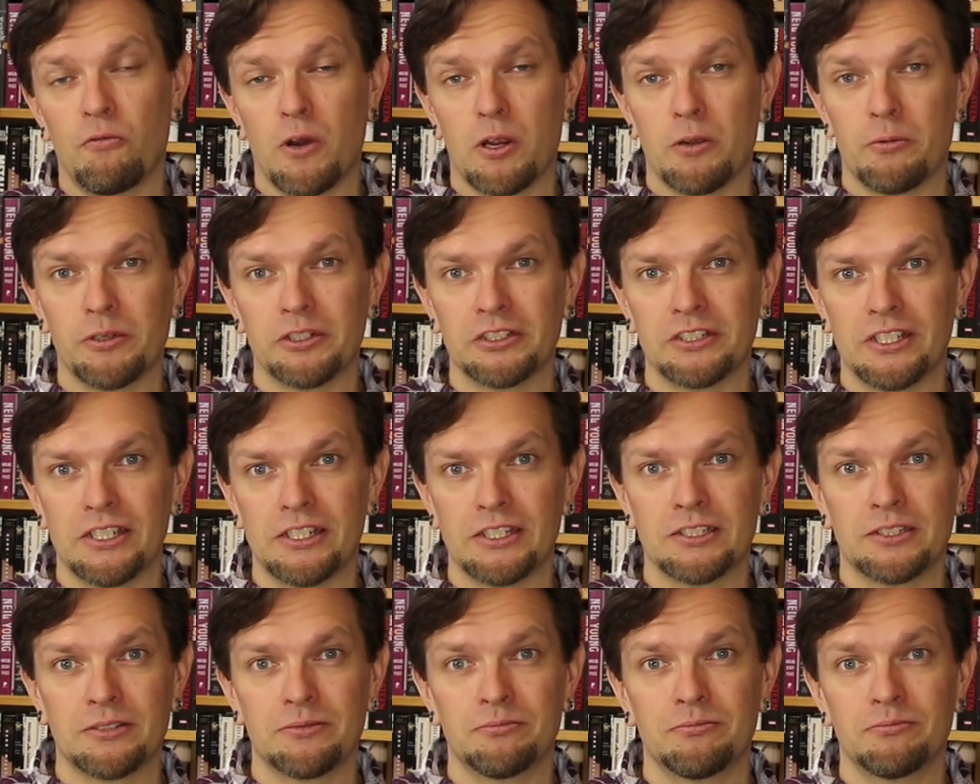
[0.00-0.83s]

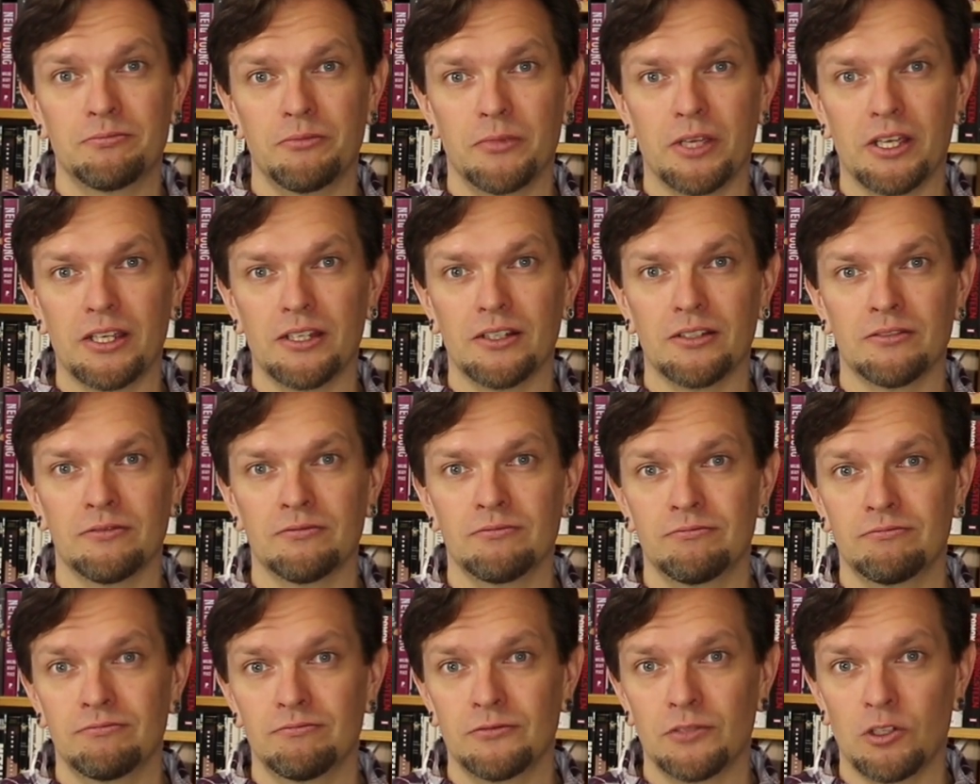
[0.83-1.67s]
frequencies mean
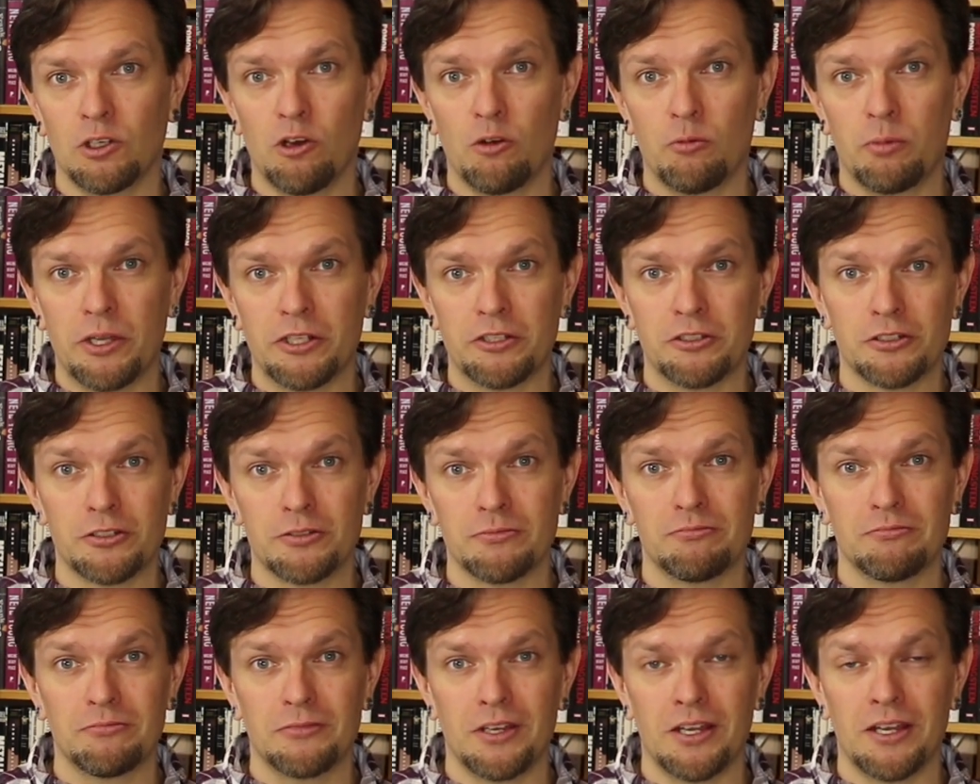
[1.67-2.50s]
low pitch
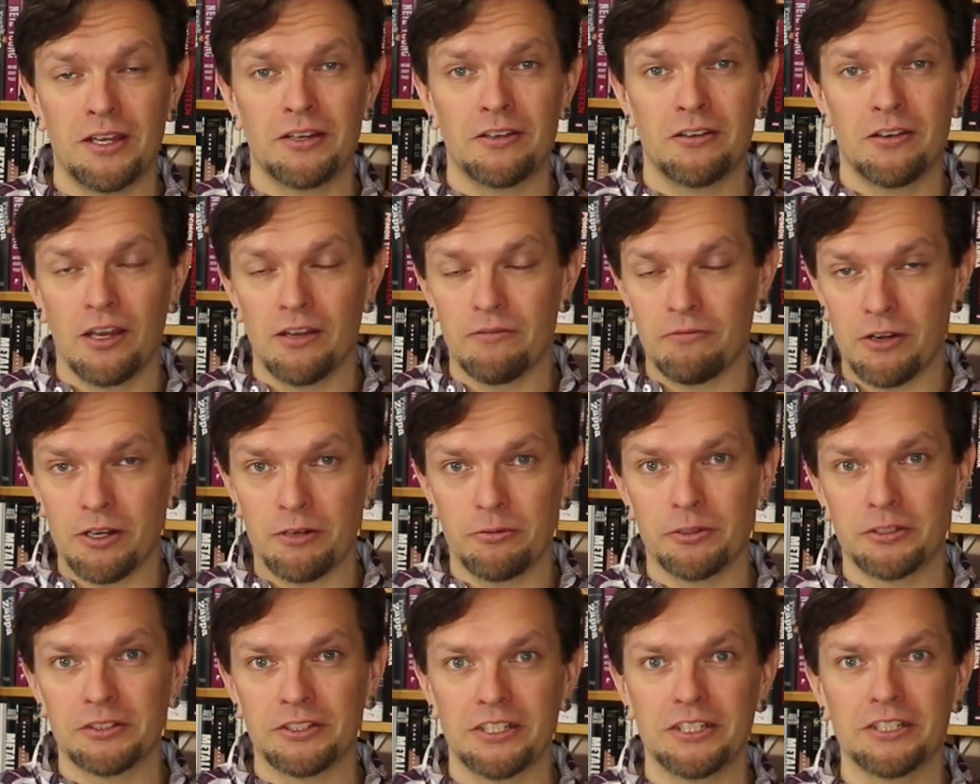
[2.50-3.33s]
and high
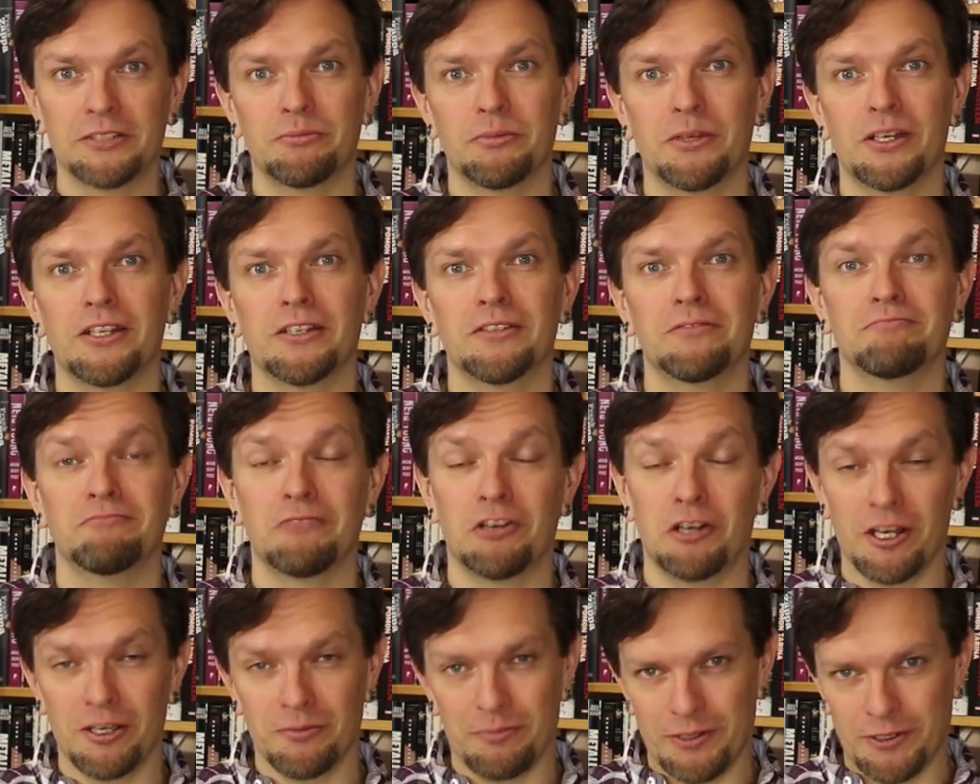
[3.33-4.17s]
frequencies mean
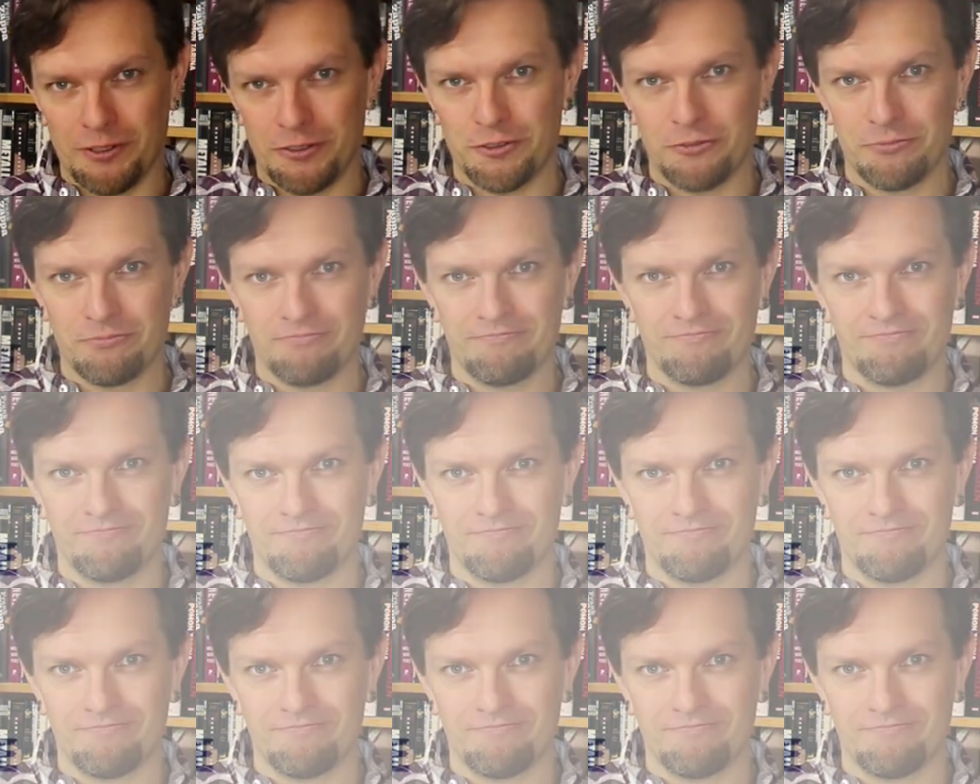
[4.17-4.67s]
high pitch.